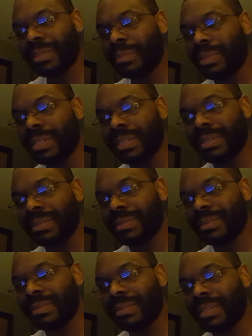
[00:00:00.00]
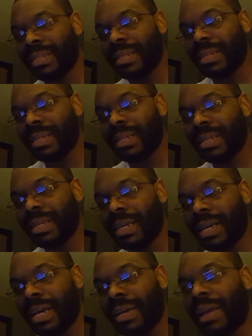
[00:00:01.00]
but
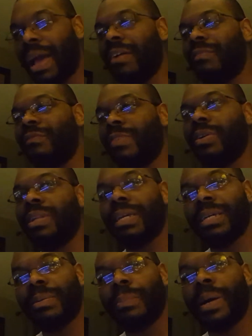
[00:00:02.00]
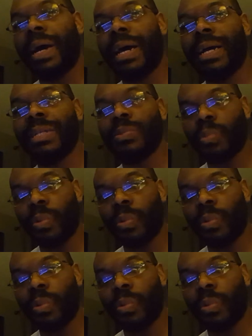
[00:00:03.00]
I felt like my eyes